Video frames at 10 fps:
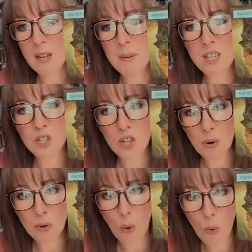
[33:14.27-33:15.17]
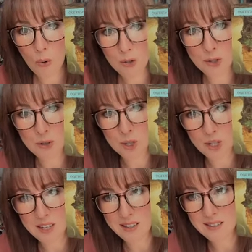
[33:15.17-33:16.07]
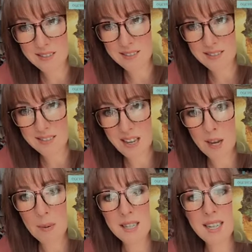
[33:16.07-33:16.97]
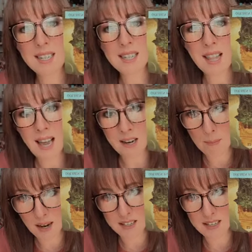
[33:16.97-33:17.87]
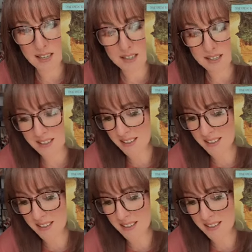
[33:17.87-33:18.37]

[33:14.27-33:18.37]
That means don't hoard your shit, okay? Because that's a lack mindset.